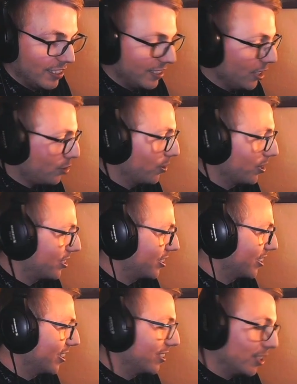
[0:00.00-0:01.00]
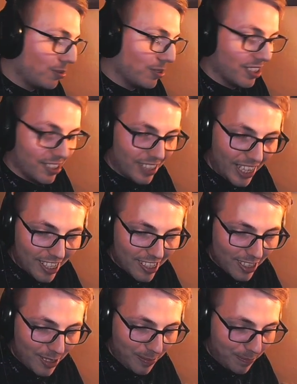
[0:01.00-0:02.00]
this was a
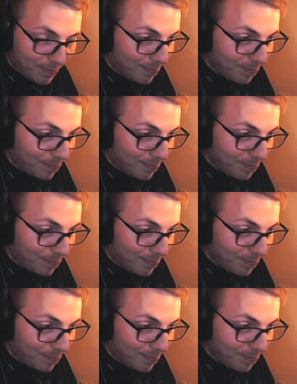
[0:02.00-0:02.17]
stage, huh?